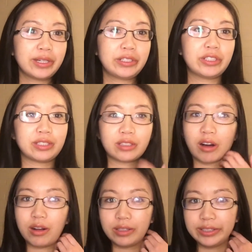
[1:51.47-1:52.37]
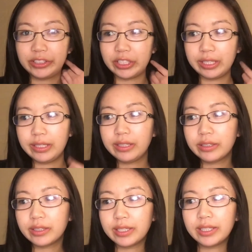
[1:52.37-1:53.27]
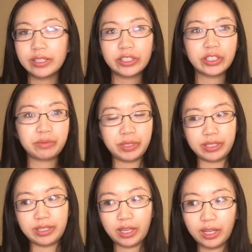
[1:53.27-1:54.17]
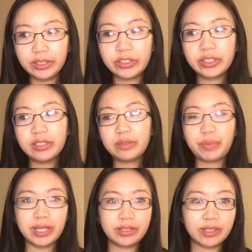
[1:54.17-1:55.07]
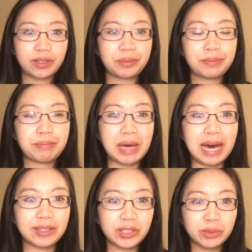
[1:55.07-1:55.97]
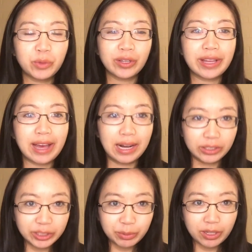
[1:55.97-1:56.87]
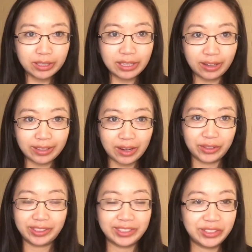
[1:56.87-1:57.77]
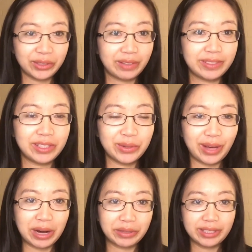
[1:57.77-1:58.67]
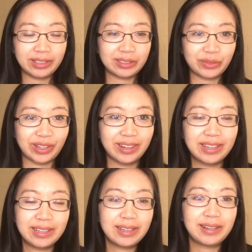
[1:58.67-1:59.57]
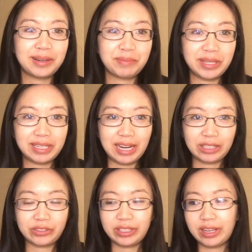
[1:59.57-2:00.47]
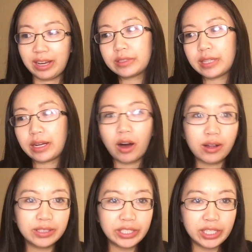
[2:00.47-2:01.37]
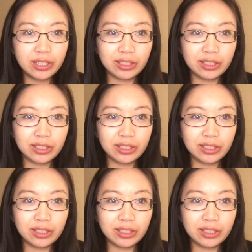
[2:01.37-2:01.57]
just college English, communications, basic math, so more like algebra, not calculus. You don't have to know calculus for um, being an x-ray tech. Psychology or